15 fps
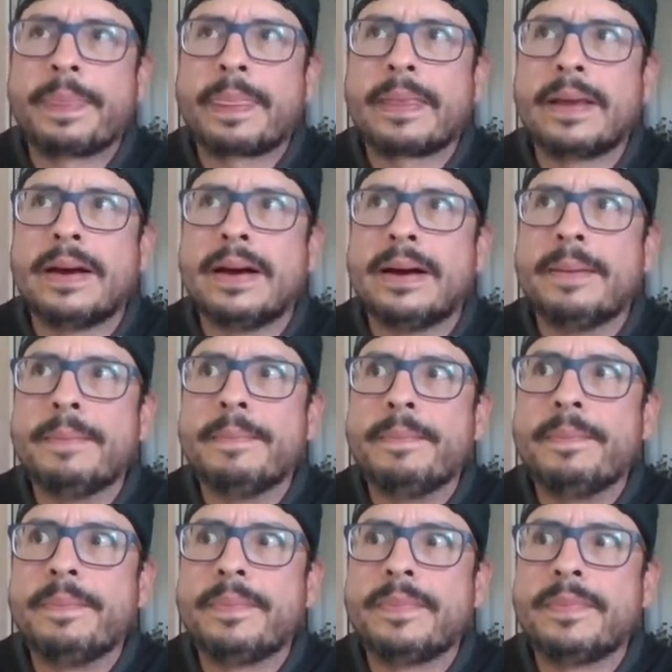
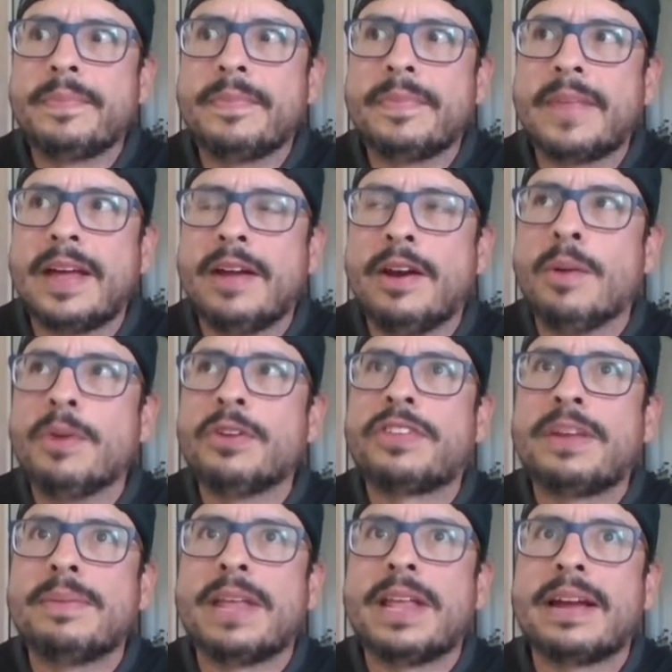It almost
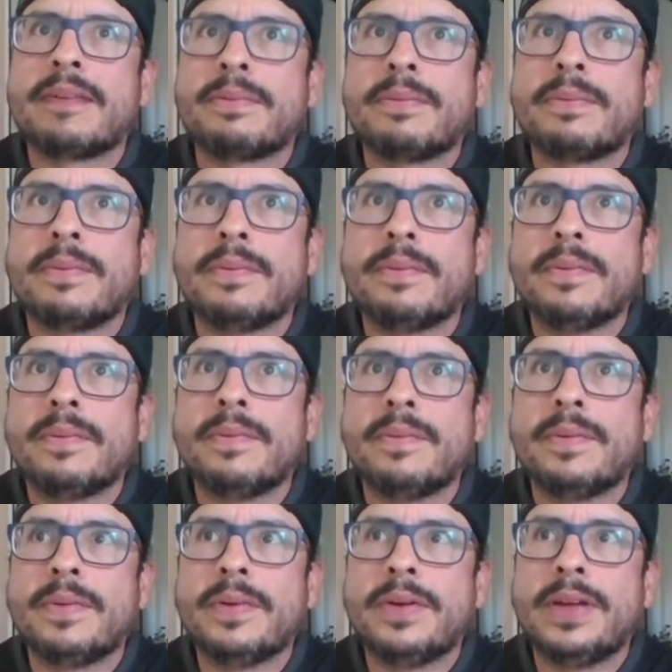seemed like
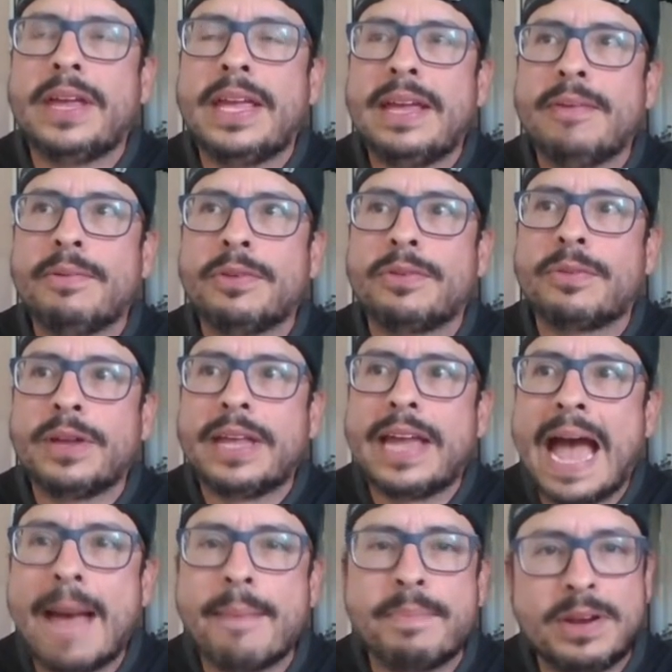he was really
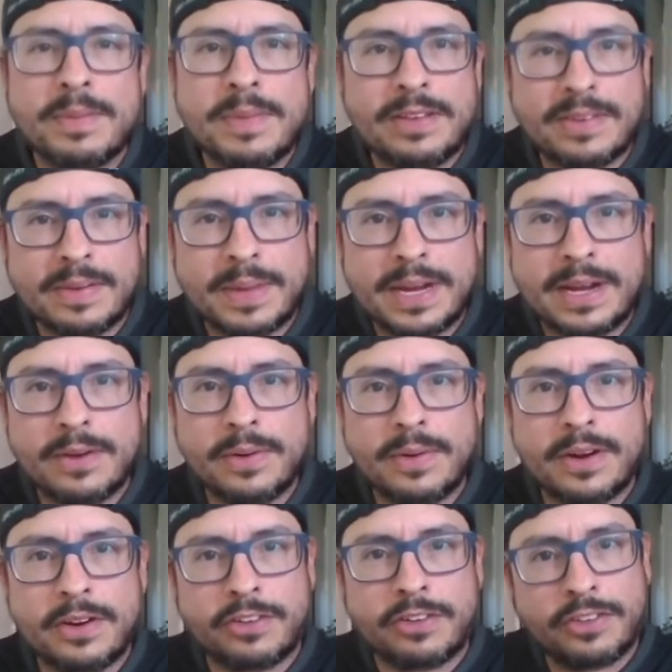happy to meet somebody who
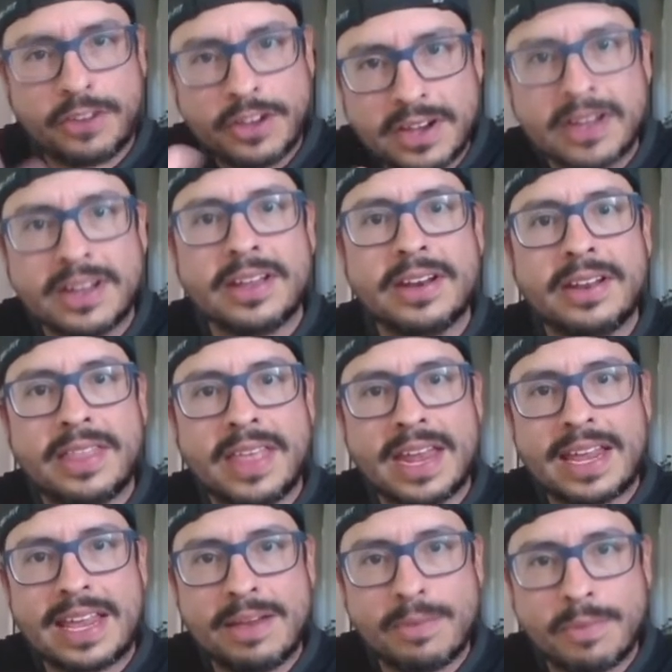understood that
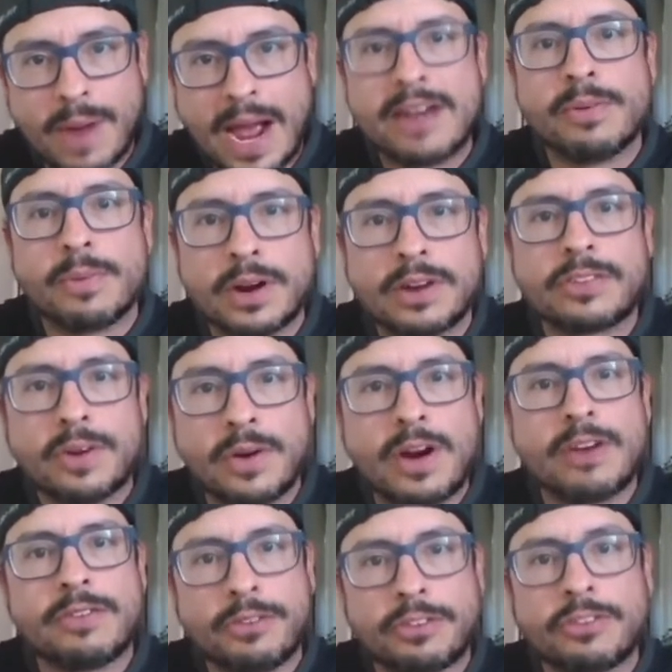he had to work so
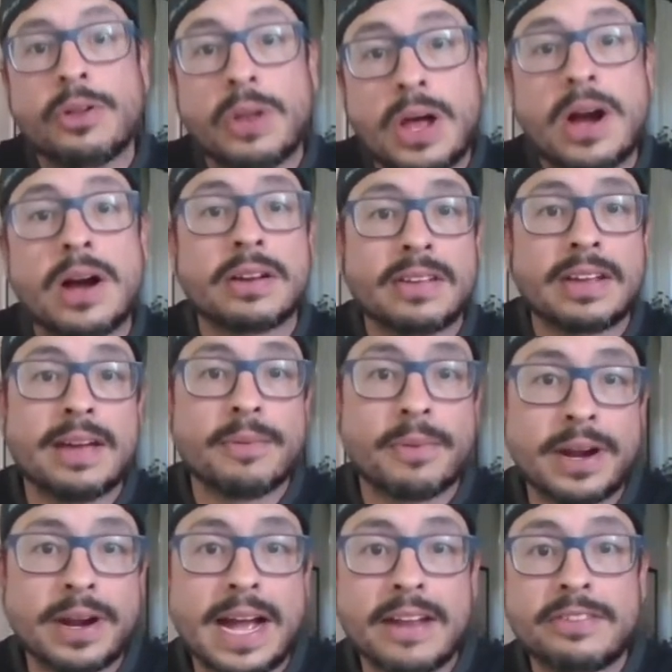hard for so long to get
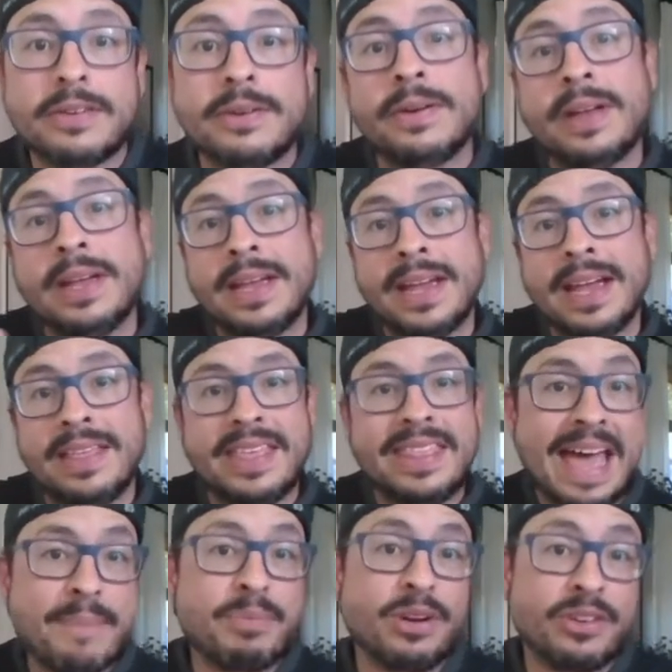where he got to, and
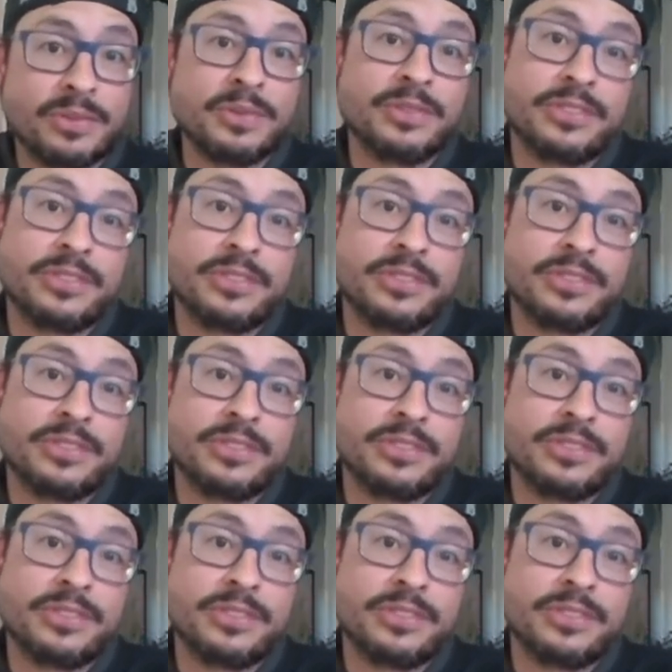that person was